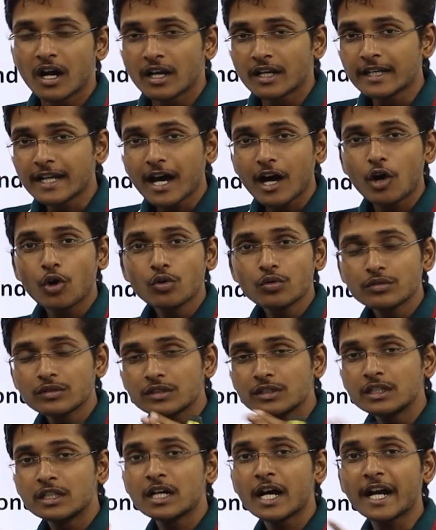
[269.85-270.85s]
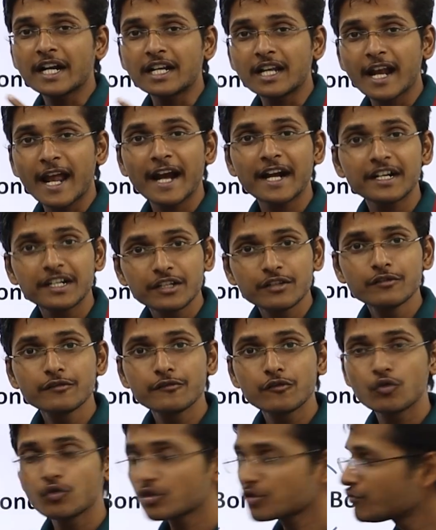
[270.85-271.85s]
Now the attractive
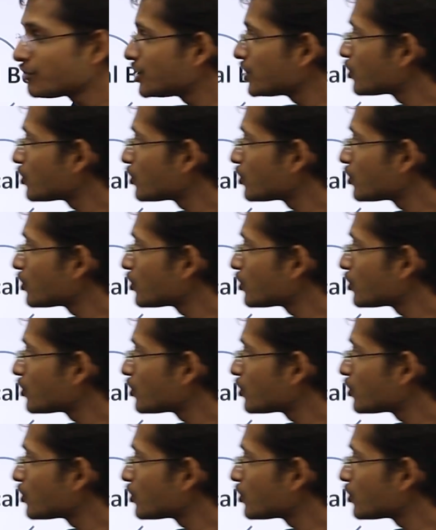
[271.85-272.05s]
force which